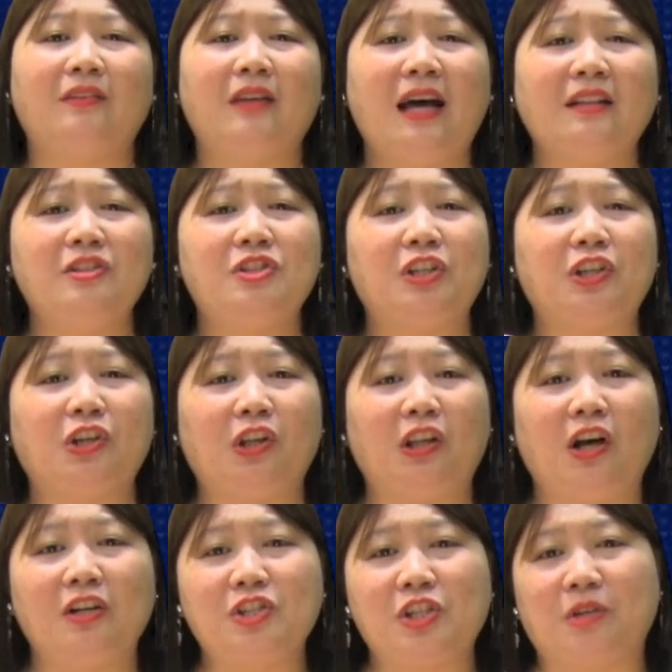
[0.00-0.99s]
That
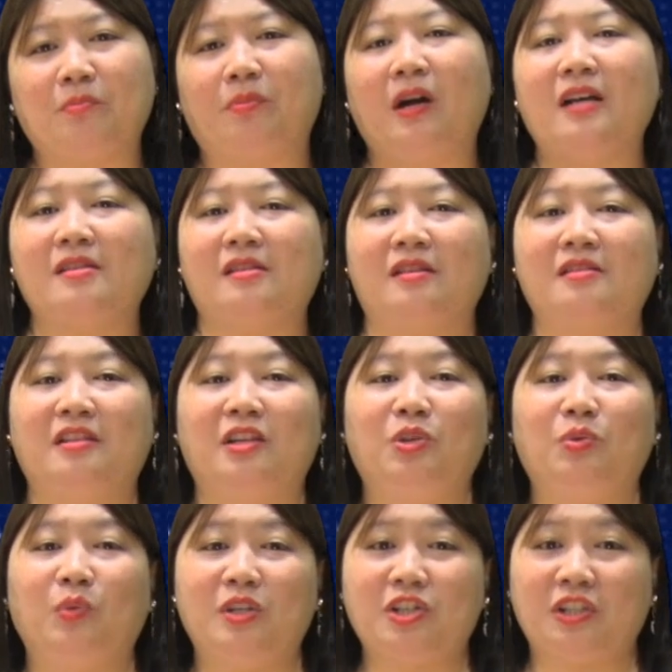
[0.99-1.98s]
geologic process
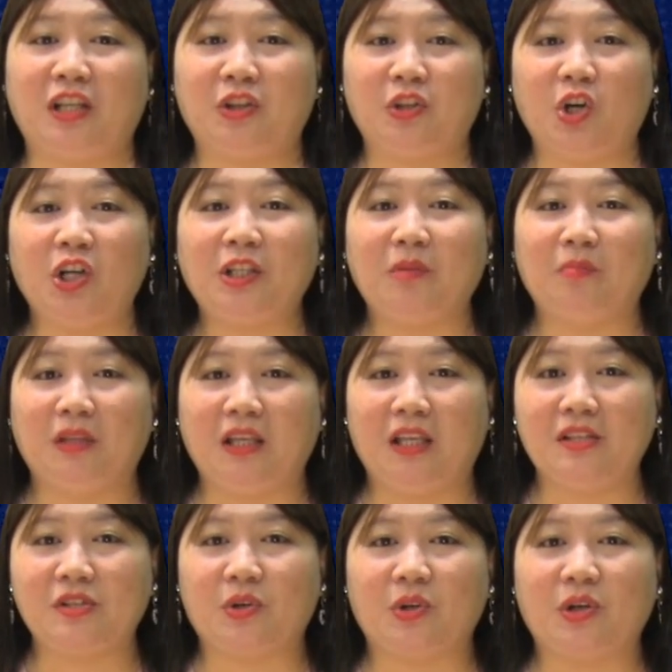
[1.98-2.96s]
in which tectonic
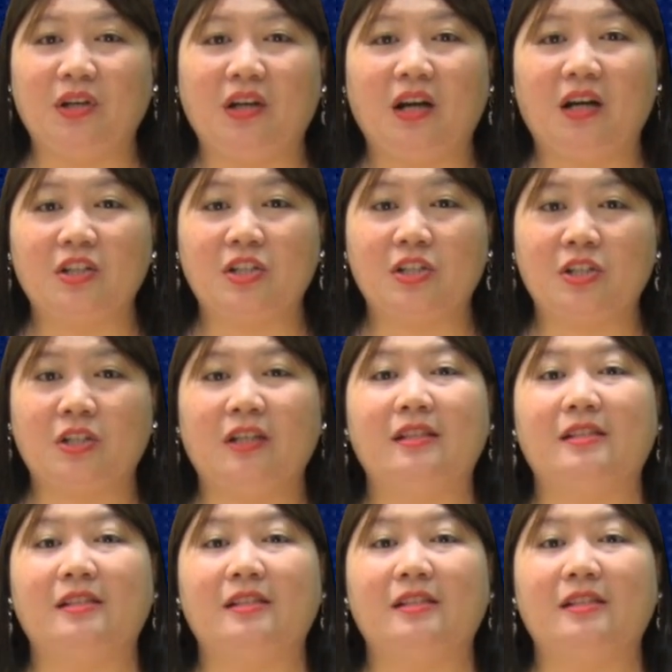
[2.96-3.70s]
plates or large